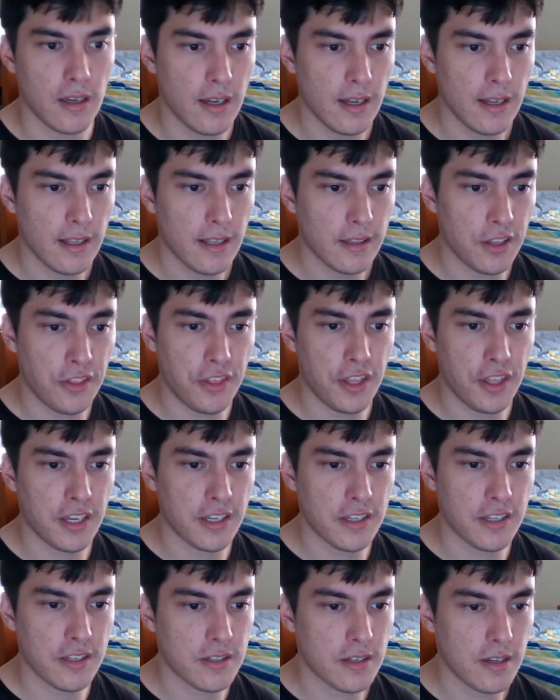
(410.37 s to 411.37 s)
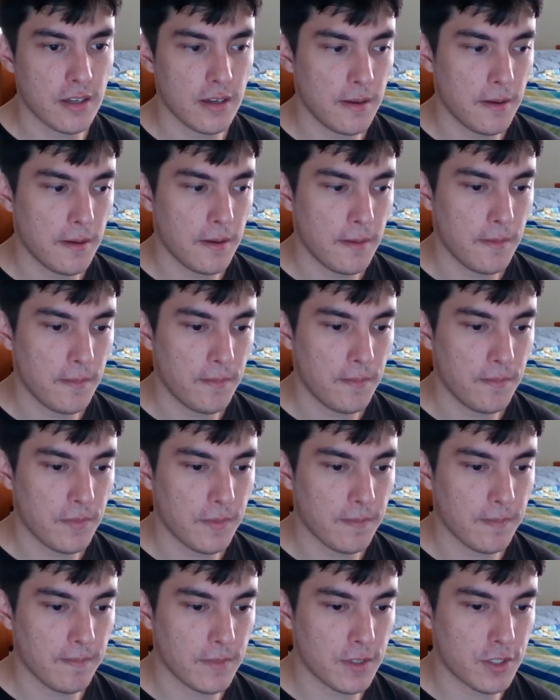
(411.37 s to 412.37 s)
The thing is,
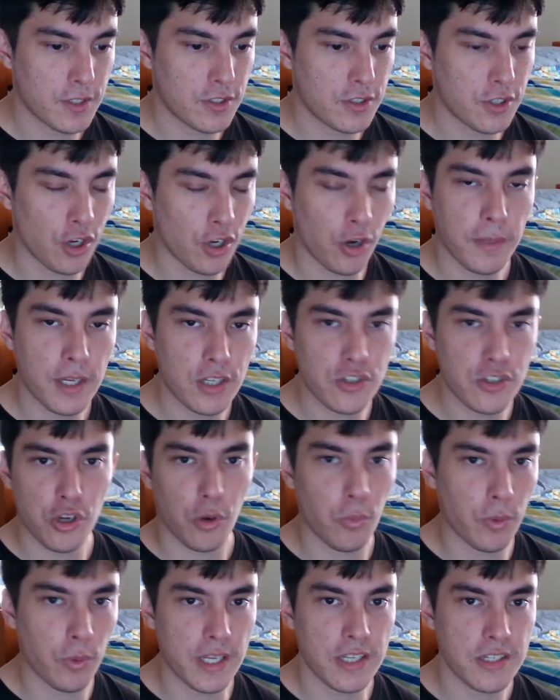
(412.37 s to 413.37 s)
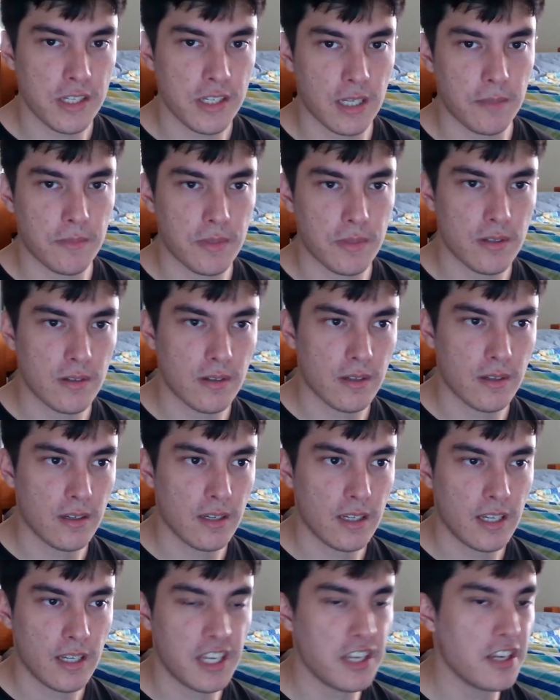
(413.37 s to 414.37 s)
Tommy is not what he seems.
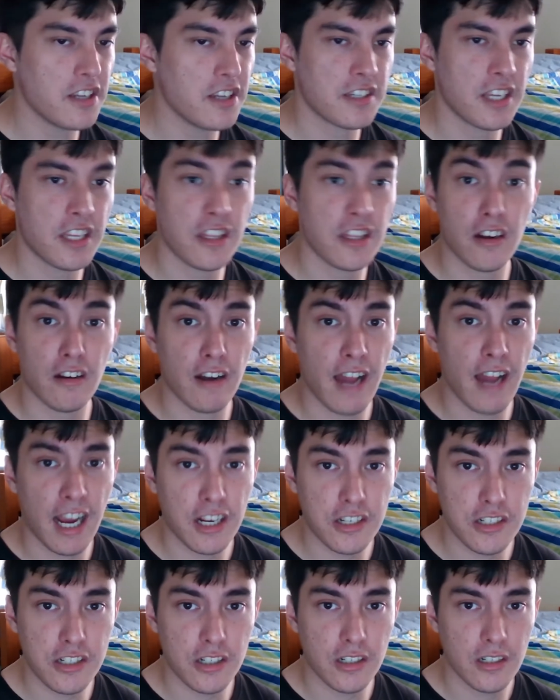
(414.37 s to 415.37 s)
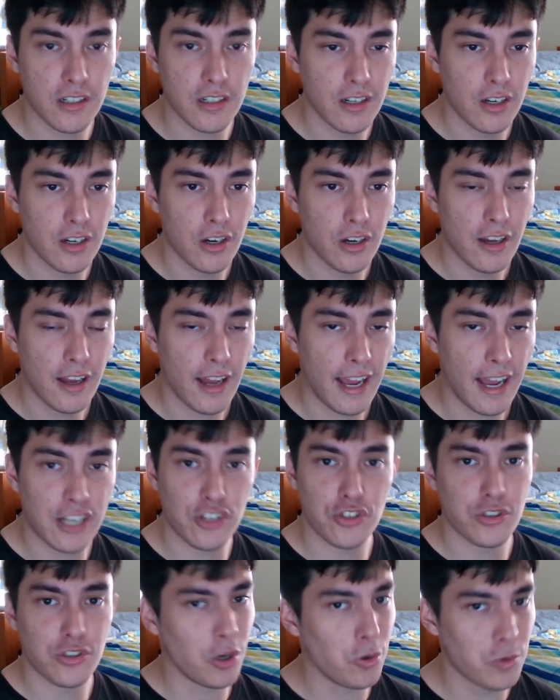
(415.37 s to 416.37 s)
He is either an actor, a
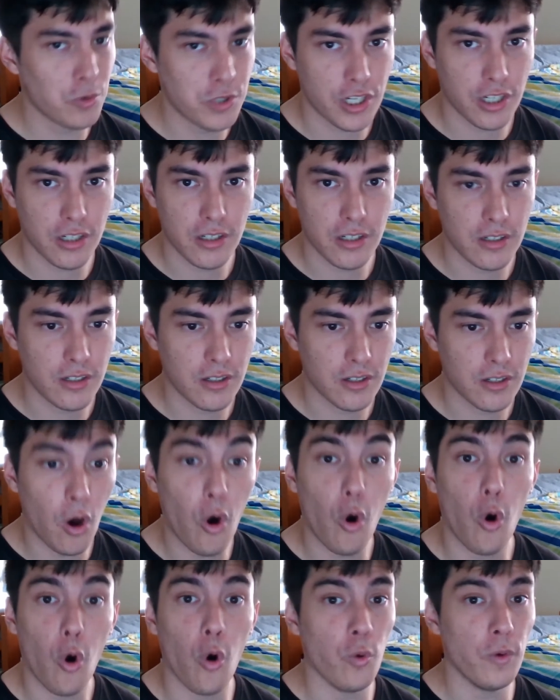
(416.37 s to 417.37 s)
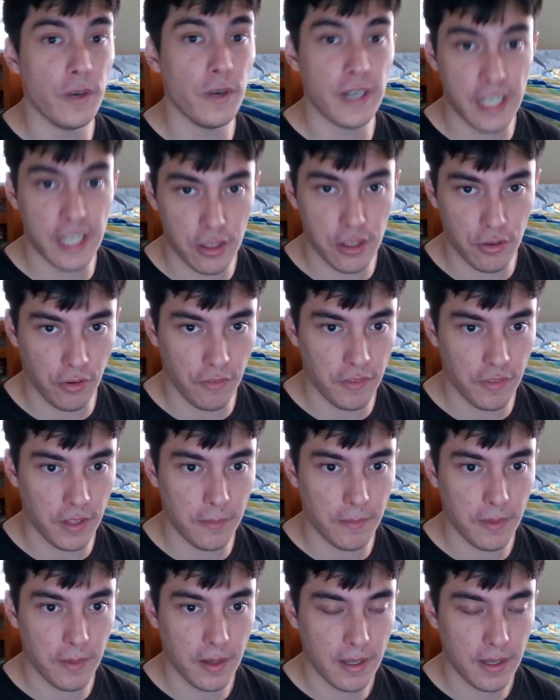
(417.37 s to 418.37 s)
soldier, or neither of them.
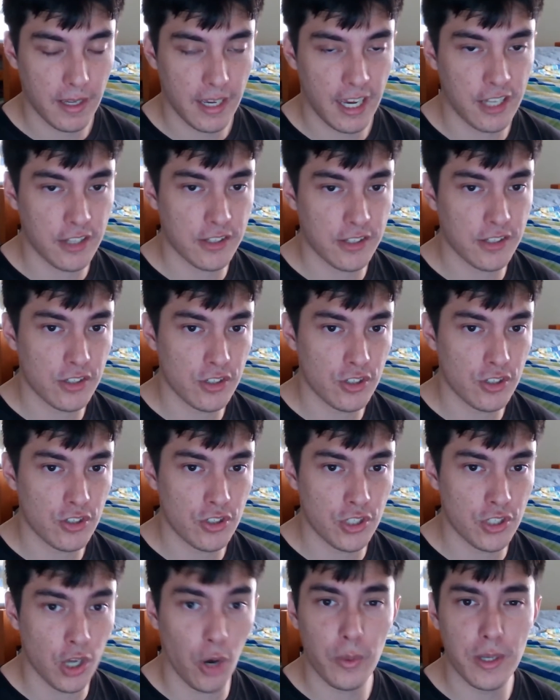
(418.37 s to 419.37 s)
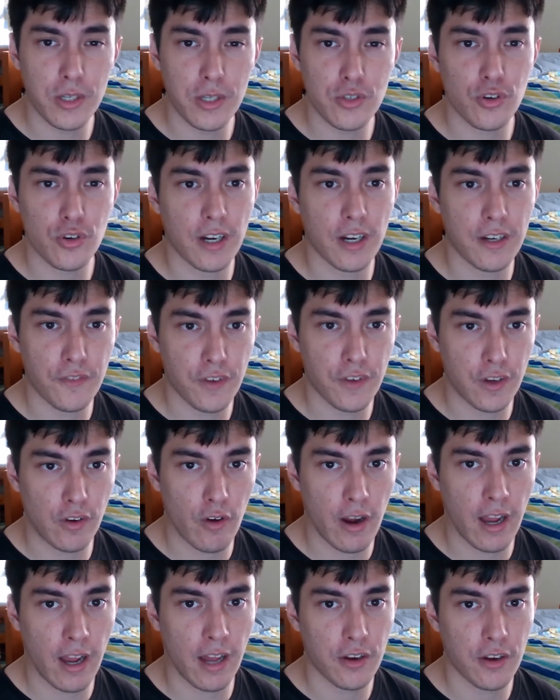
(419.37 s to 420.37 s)
And Zoe is trying to figure
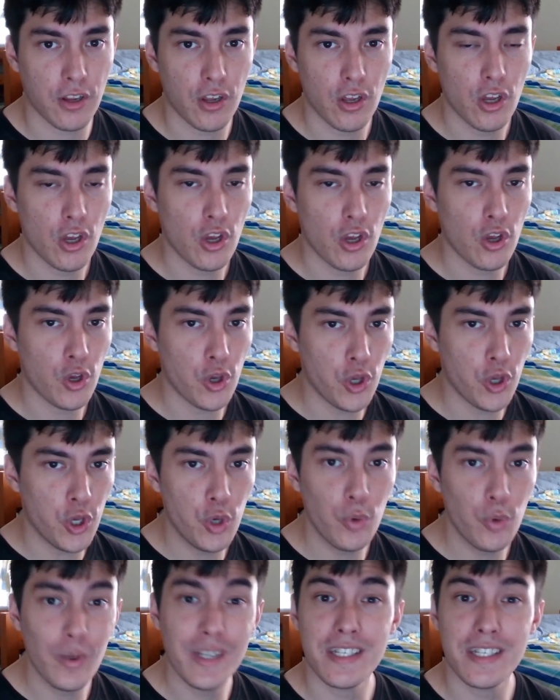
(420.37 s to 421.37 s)
out who is he